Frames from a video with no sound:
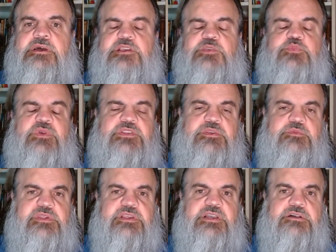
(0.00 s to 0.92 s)
uh, express
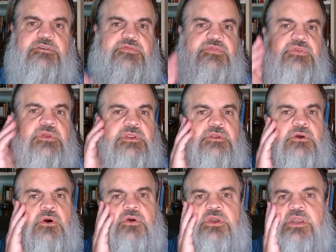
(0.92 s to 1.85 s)
himself in
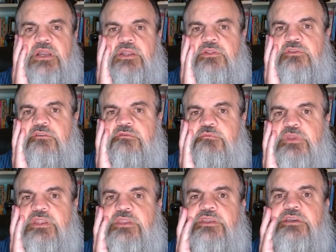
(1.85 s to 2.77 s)
all kinds of
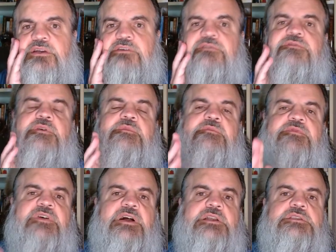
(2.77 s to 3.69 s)
media, from
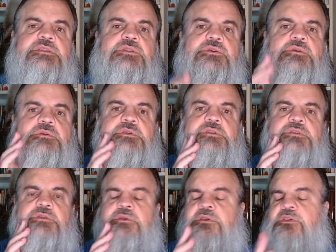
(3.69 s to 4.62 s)
Fox News
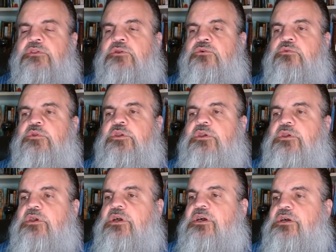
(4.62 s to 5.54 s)
to his own
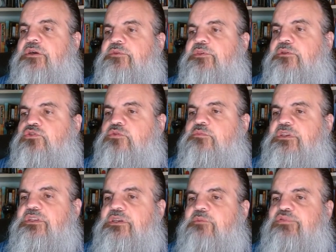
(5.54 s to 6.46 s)
uh, social
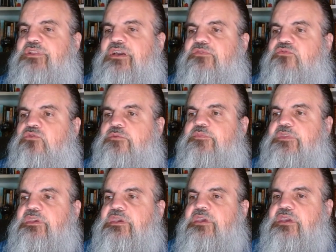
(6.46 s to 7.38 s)
media platform.
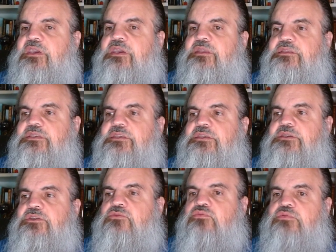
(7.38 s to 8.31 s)
And
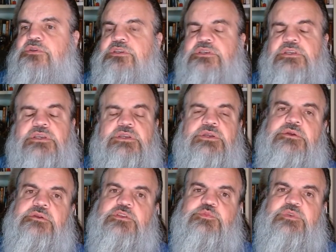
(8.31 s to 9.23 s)
he could really
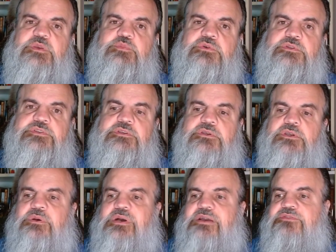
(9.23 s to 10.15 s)
encourage people to
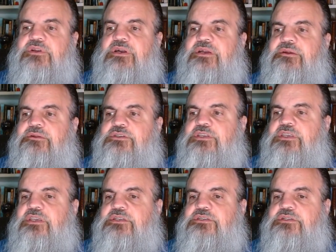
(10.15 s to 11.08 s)
go after higher
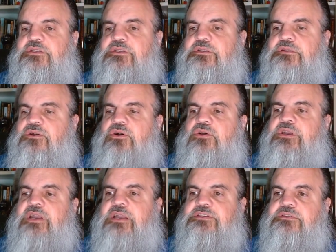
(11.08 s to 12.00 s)
education in
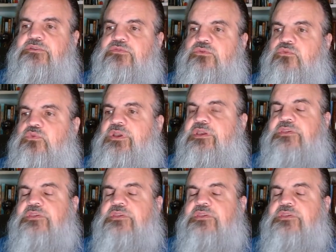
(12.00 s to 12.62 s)
all kinds of different